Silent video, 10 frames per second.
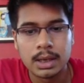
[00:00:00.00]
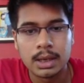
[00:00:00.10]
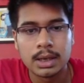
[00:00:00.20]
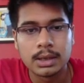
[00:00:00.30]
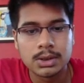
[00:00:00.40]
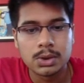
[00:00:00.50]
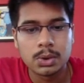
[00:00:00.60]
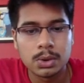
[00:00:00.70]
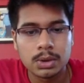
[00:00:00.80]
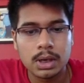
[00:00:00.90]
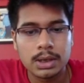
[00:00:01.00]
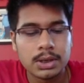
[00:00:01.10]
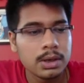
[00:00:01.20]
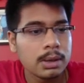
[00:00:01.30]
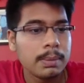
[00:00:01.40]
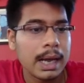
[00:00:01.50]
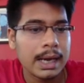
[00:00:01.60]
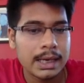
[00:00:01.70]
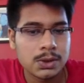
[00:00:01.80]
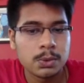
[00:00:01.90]
So here black
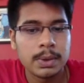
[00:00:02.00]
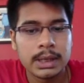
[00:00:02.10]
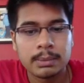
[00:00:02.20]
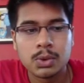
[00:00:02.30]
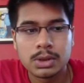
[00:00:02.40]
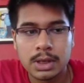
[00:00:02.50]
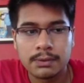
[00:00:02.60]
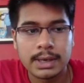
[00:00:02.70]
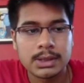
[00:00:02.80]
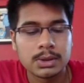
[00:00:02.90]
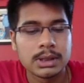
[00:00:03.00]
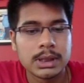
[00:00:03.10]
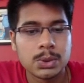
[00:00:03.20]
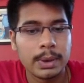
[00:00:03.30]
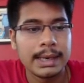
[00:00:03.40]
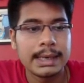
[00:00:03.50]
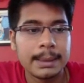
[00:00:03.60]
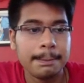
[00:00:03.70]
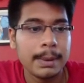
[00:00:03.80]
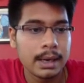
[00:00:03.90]
has to play the move c5. So this is very
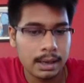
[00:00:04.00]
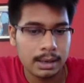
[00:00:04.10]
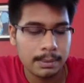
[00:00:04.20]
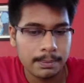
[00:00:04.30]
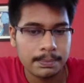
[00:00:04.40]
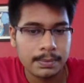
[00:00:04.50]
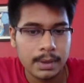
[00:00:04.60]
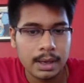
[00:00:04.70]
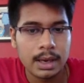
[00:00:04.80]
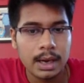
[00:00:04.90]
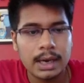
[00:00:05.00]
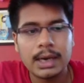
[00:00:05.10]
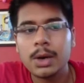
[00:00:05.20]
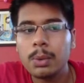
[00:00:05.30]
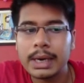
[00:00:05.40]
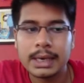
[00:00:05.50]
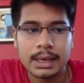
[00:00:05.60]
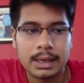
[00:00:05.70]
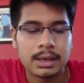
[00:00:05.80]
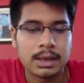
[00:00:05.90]
typical. And now white
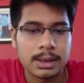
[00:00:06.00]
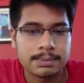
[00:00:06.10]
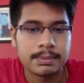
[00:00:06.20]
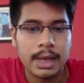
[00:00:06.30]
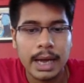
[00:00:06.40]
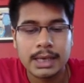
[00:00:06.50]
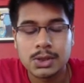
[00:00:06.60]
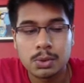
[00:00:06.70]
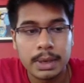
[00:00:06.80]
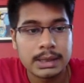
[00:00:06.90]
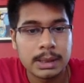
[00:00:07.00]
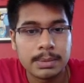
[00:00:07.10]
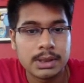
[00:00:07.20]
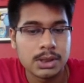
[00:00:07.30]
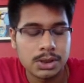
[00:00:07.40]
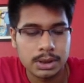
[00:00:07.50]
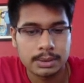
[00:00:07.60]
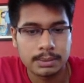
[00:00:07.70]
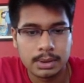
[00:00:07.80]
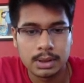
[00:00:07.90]
has to make some decision.
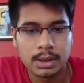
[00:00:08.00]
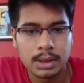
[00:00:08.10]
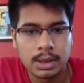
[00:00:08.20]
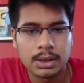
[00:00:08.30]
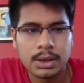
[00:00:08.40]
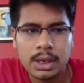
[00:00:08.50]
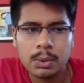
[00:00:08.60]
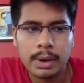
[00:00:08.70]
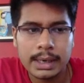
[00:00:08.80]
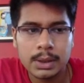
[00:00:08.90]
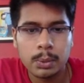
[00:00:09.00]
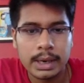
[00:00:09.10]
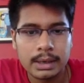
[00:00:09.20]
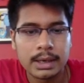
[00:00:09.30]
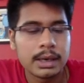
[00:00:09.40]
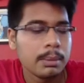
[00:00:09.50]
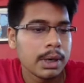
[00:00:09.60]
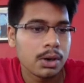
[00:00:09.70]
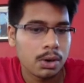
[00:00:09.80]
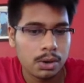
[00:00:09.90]
Here white went little
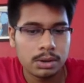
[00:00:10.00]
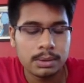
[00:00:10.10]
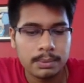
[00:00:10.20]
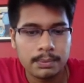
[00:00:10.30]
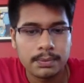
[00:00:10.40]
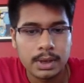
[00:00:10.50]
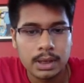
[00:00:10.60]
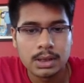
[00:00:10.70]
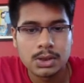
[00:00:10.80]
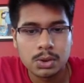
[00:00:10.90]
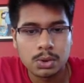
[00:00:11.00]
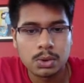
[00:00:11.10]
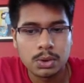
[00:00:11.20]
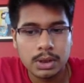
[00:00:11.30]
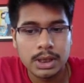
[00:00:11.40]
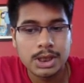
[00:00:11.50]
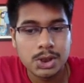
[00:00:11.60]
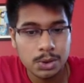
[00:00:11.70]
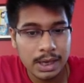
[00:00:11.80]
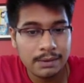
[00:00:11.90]
bit wrong. So he
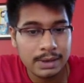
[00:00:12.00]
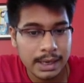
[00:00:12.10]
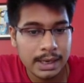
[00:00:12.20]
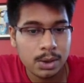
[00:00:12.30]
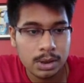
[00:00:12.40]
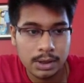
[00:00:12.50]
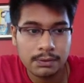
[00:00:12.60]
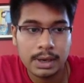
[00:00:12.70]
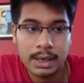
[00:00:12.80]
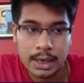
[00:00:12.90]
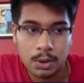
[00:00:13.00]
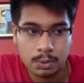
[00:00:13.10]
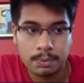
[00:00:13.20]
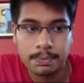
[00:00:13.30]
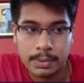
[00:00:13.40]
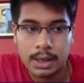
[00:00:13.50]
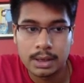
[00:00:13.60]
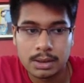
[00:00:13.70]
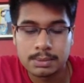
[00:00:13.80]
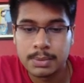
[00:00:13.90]
should have taken on e5 now,
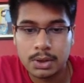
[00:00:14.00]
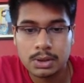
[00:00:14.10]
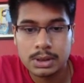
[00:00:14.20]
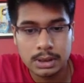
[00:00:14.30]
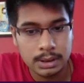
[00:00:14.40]
because see, the